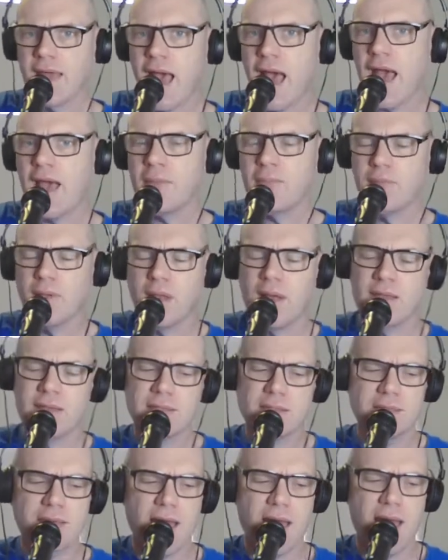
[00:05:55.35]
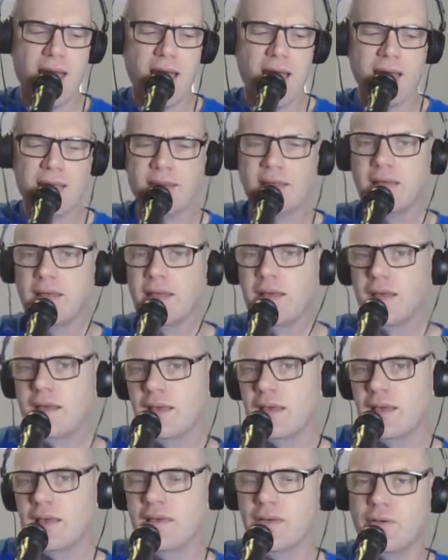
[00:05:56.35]
Nine plus
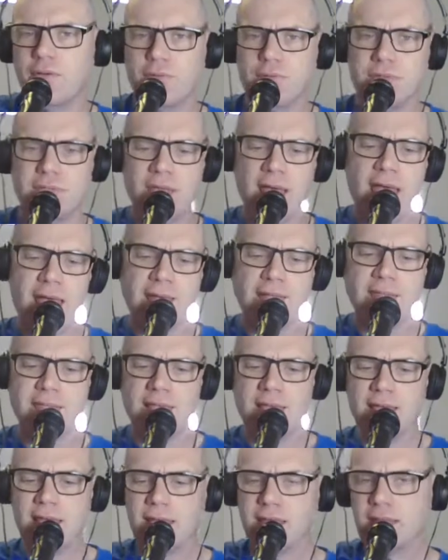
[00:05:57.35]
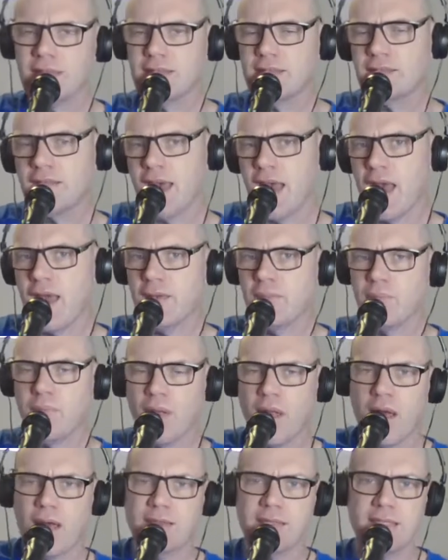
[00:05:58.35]
nine equals eighteen. Ten
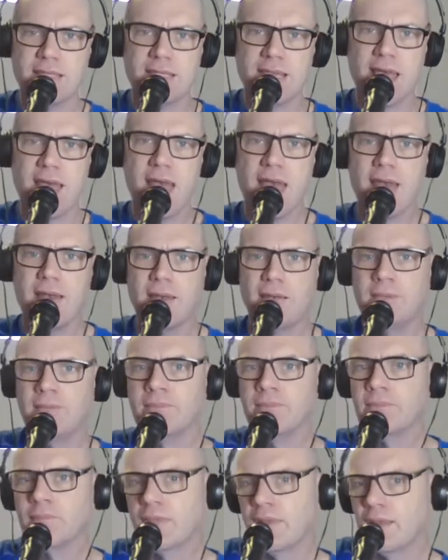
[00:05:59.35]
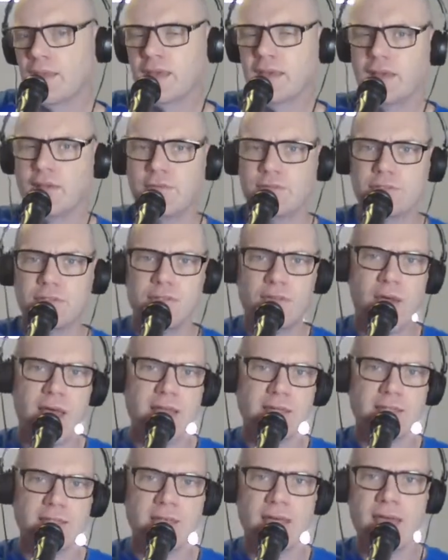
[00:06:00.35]
plus ten equals
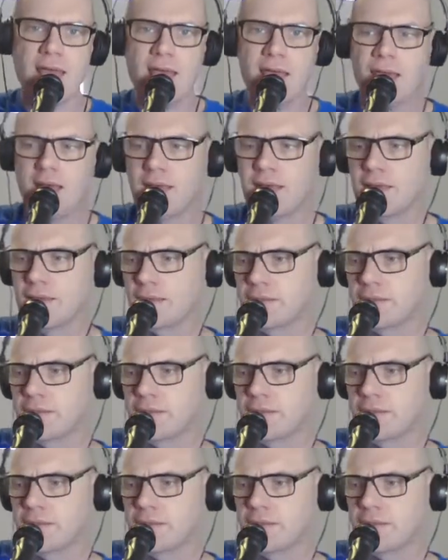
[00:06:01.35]
twenty.